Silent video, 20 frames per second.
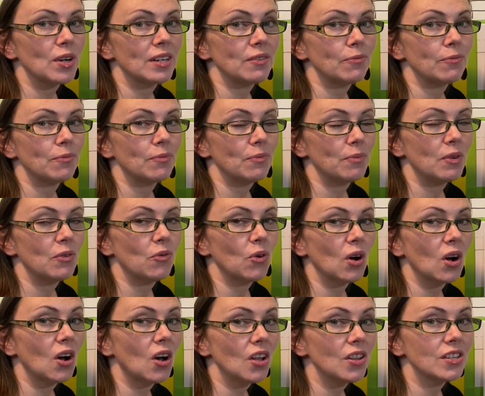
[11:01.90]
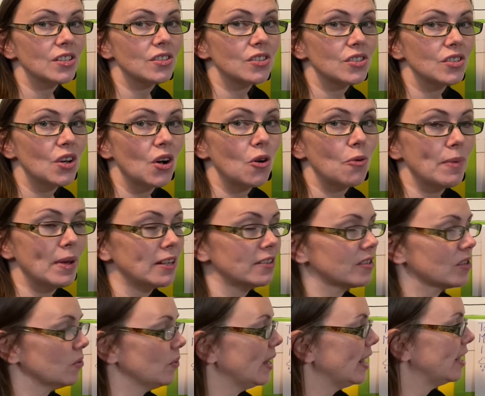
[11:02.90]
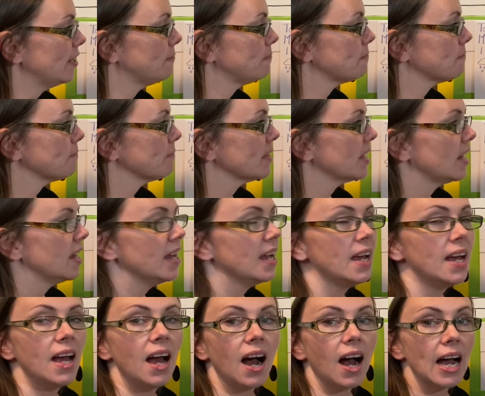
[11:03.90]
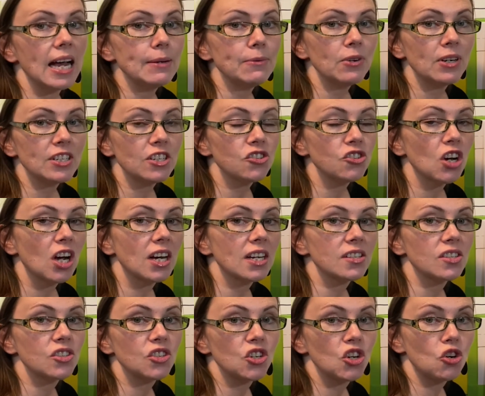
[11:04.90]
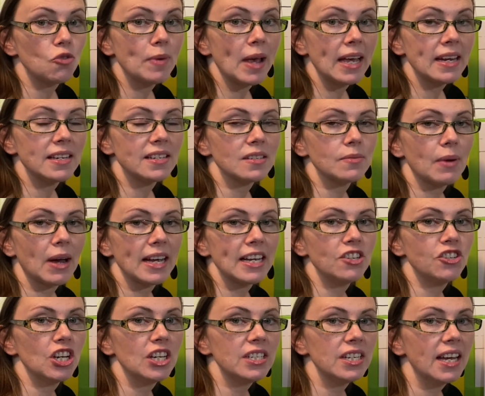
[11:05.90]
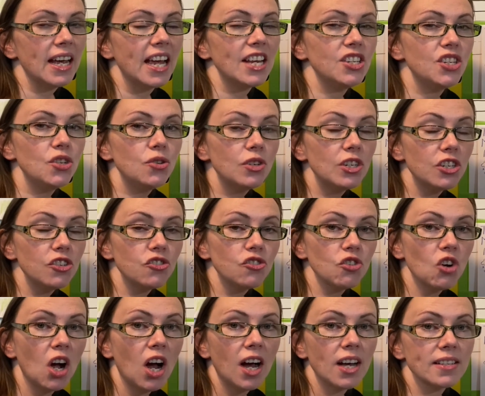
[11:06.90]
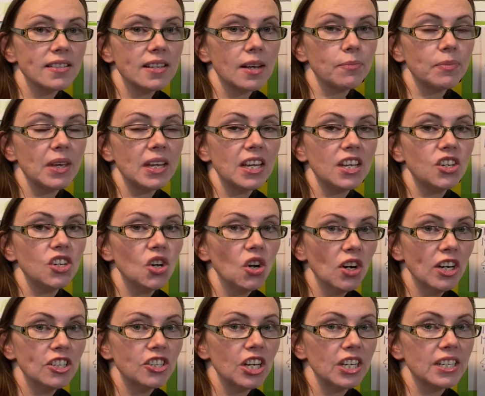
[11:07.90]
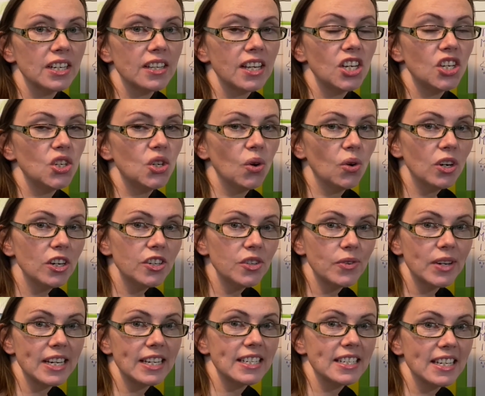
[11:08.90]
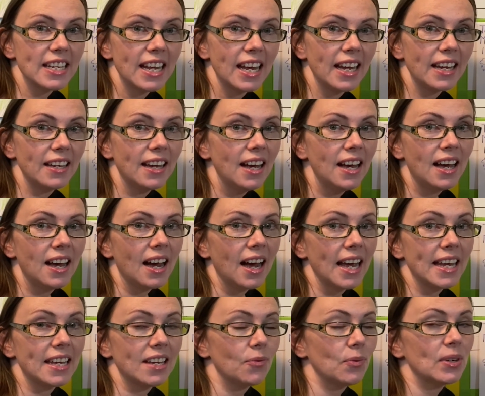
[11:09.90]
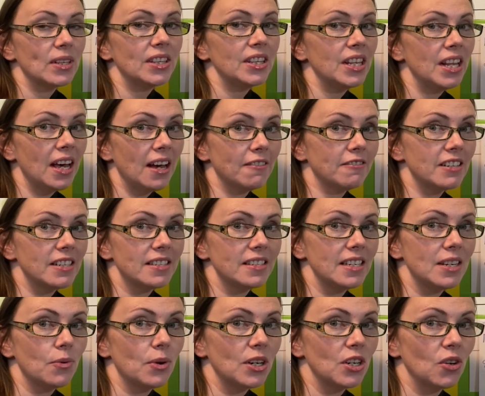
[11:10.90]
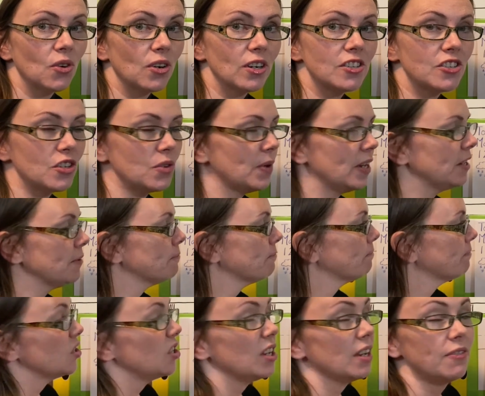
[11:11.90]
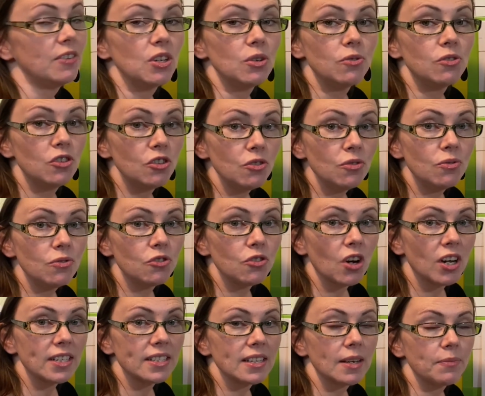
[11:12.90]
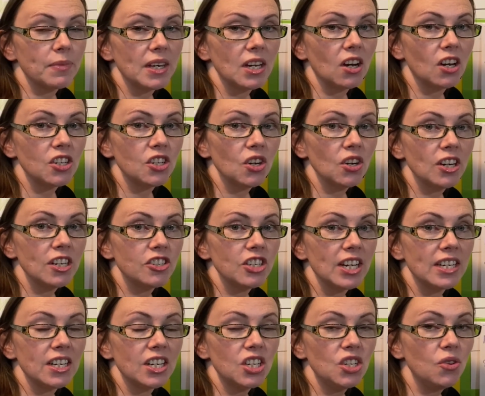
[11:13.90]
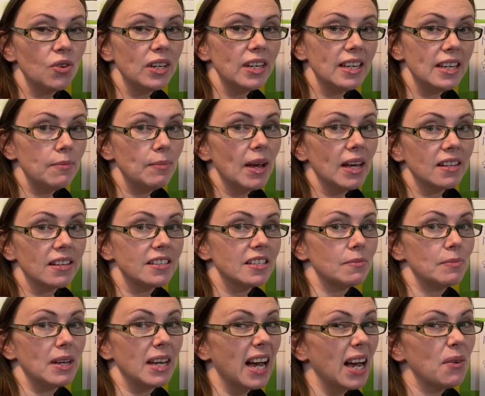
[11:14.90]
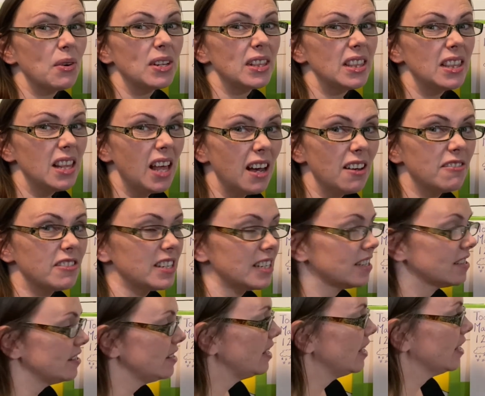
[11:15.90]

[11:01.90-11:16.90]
before all the snow melts away. I'm going to draw a snowman into my agenda, and you can draw something in your agenda that you're doing today. I would love to see what you're doing. If you do draw something on your agenda, you can email it to me. I would love to see it.